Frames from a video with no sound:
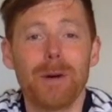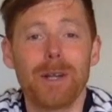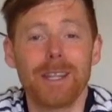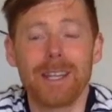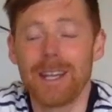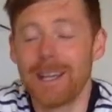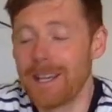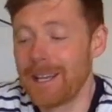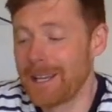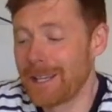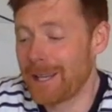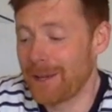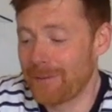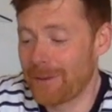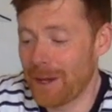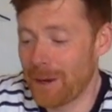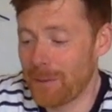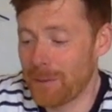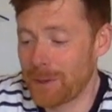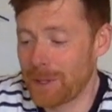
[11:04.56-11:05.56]
and give
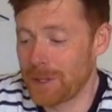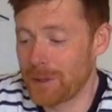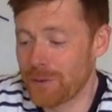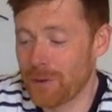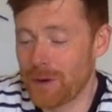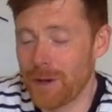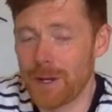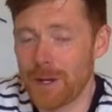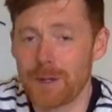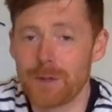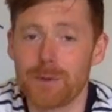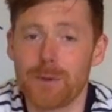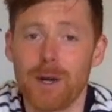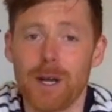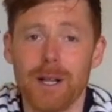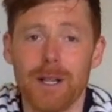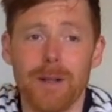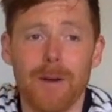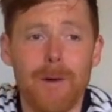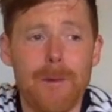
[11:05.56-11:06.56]
that one a try as
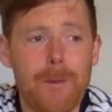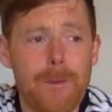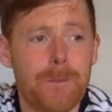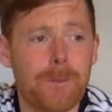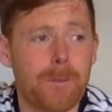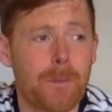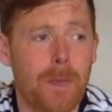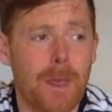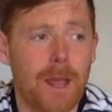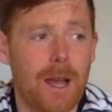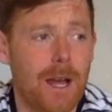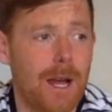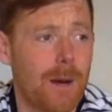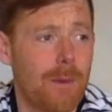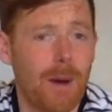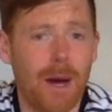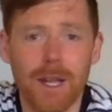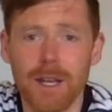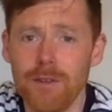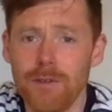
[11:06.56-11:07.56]
well.
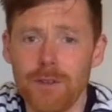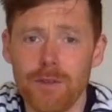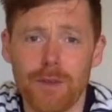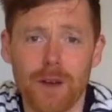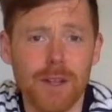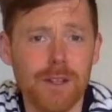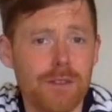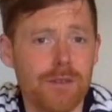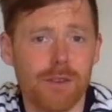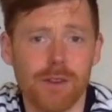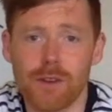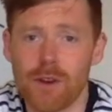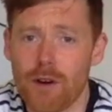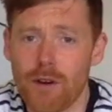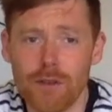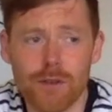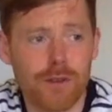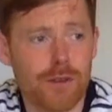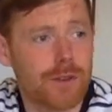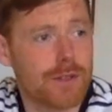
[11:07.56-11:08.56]
And if you fancy
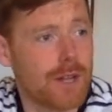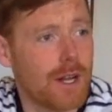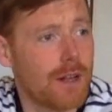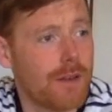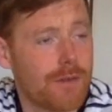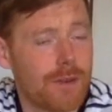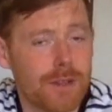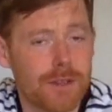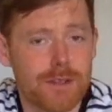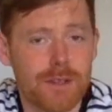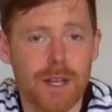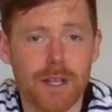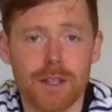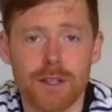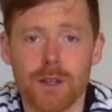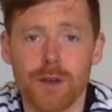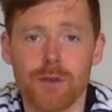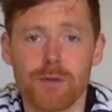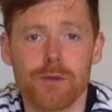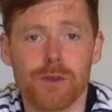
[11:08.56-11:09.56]
recording yourself and sending
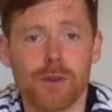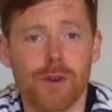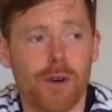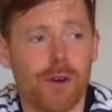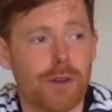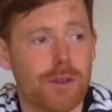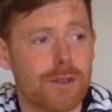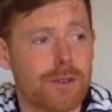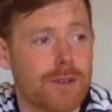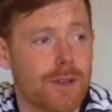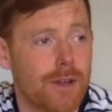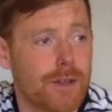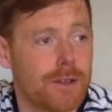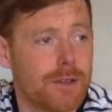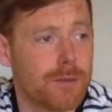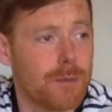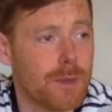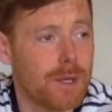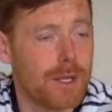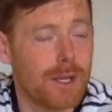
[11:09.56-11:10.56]
those recordings on
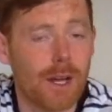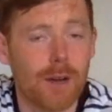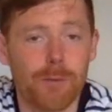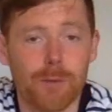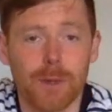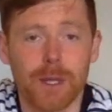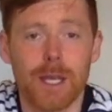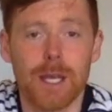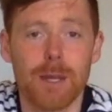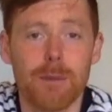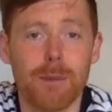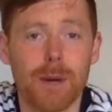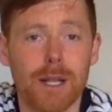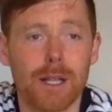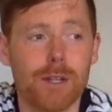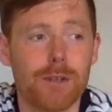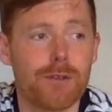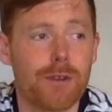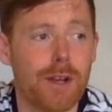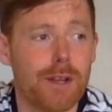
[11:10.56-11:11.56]
to me, you have my email
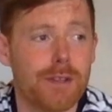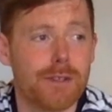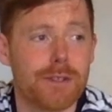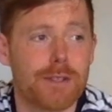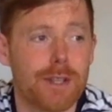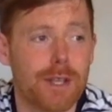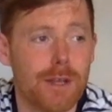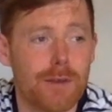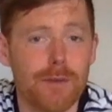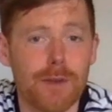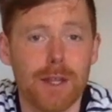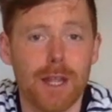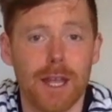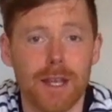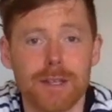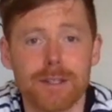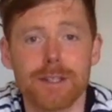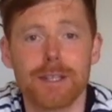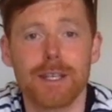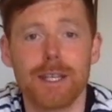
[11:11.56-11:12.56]
address, Stephen,
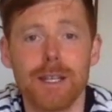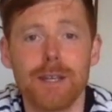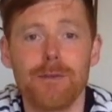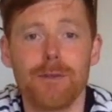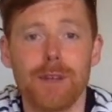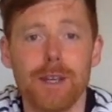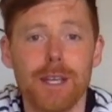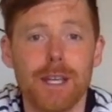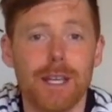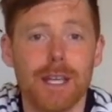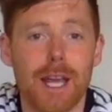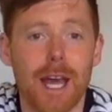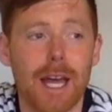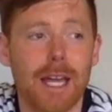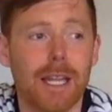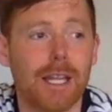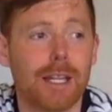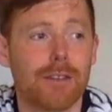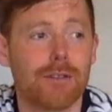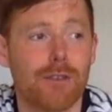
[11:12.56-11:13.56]
STEVEN
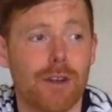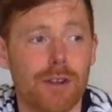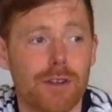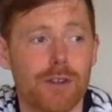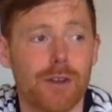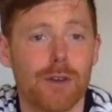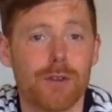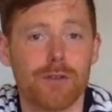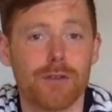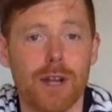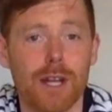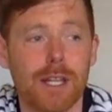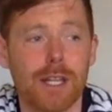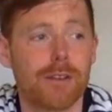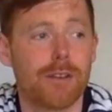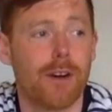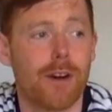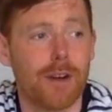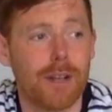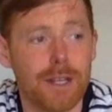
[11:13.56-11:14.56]

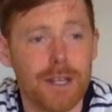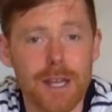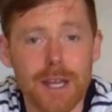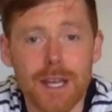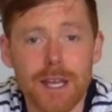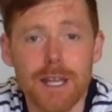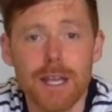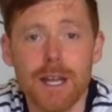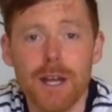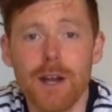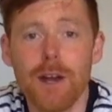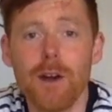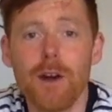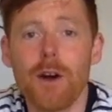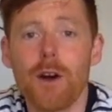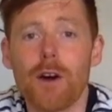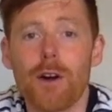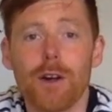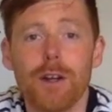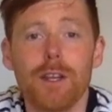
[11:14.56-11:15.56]
@thresholdtraining.ie,
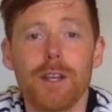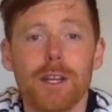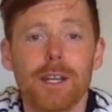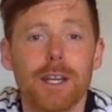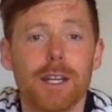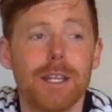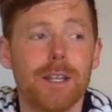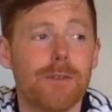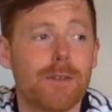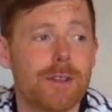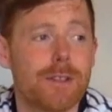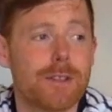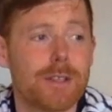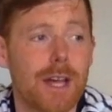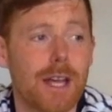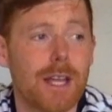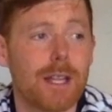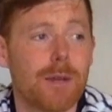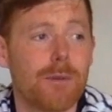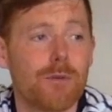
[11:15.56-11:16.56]
or you can even
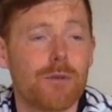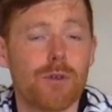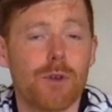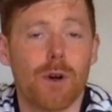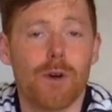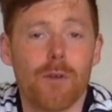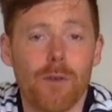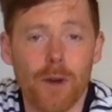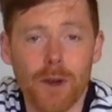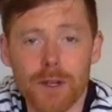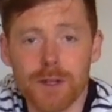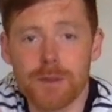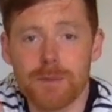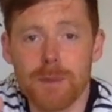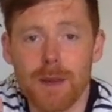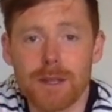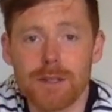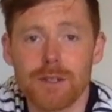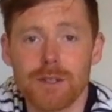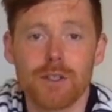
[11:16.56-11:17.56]
send them through a voice
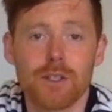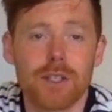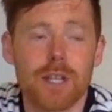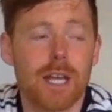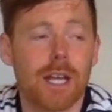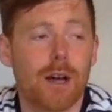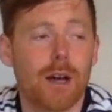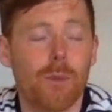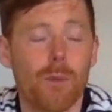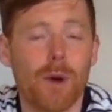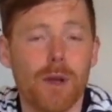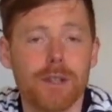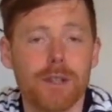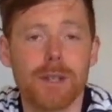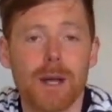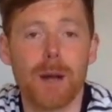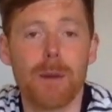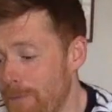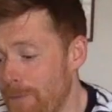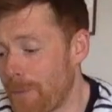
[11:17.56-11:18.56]
message thing on
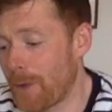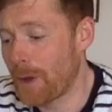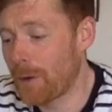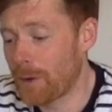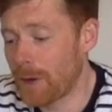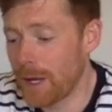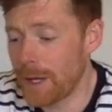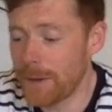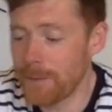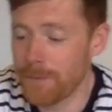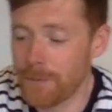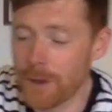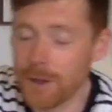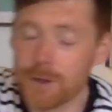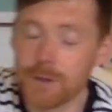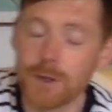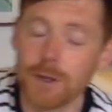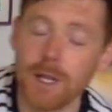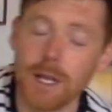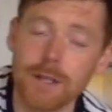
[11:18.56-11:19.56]
WhatsApp. Okay,
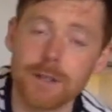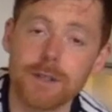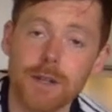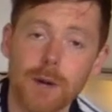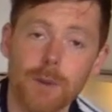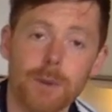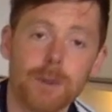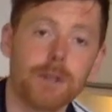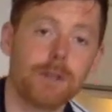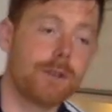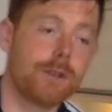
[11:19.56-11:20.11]
so let's start with the